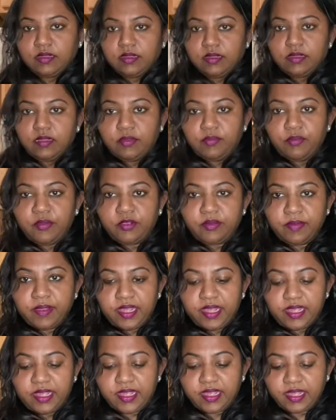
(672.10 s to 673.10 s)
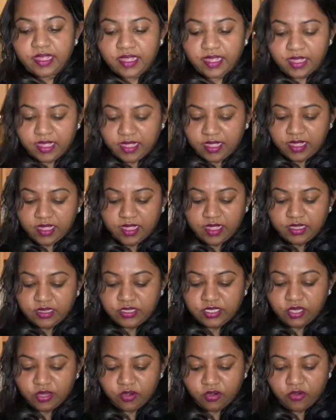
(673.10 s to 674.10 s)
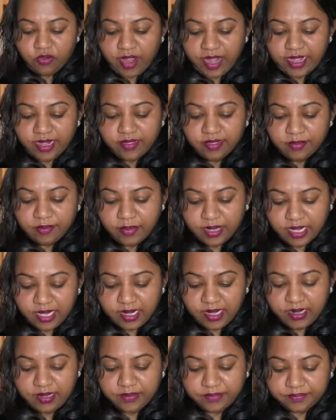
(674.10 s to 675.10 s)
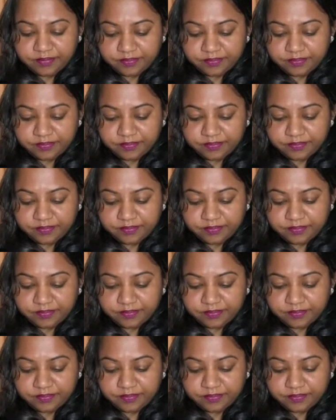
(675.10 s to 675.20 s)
I put my dough right in the middle.